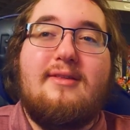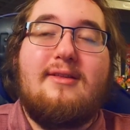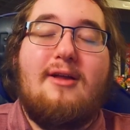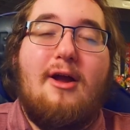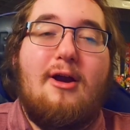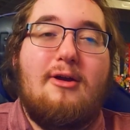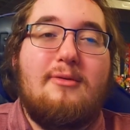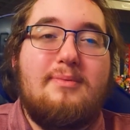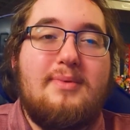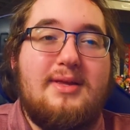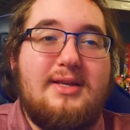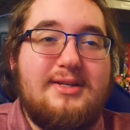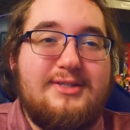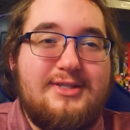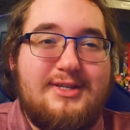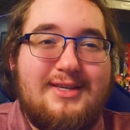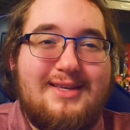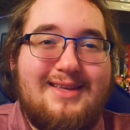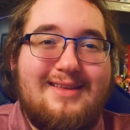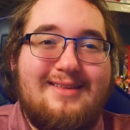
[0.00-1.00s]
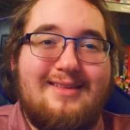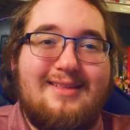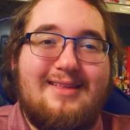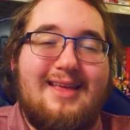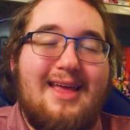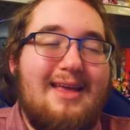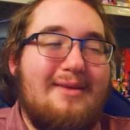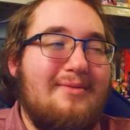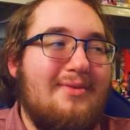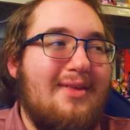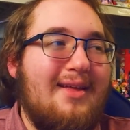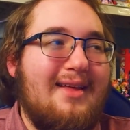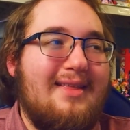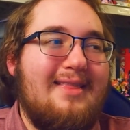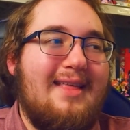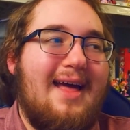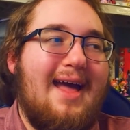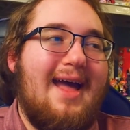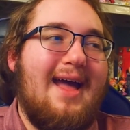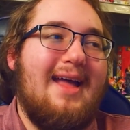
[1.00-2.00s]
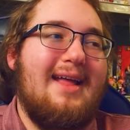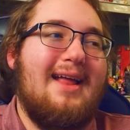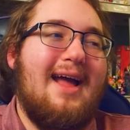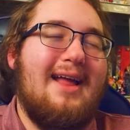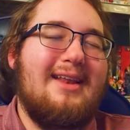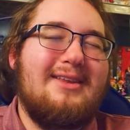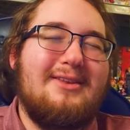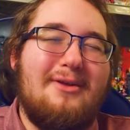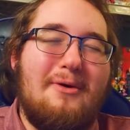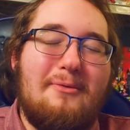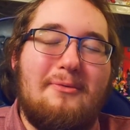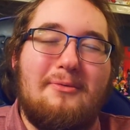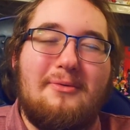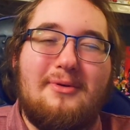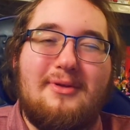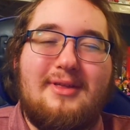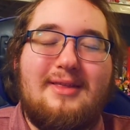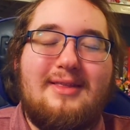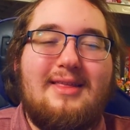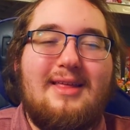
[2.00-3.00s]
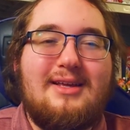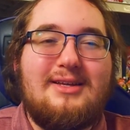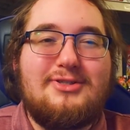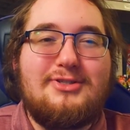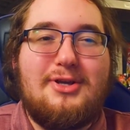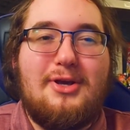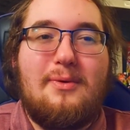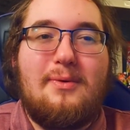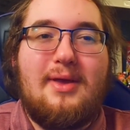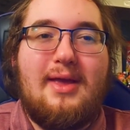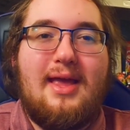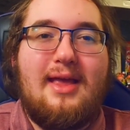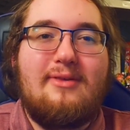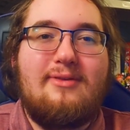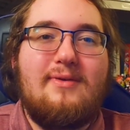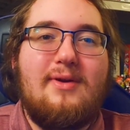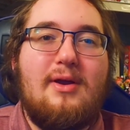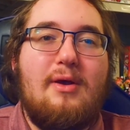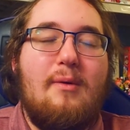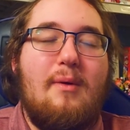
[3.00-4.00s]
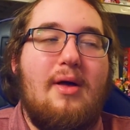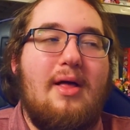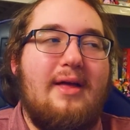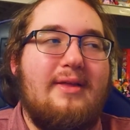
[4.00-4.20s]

RPGs, games like that, I don't really think showcase very well.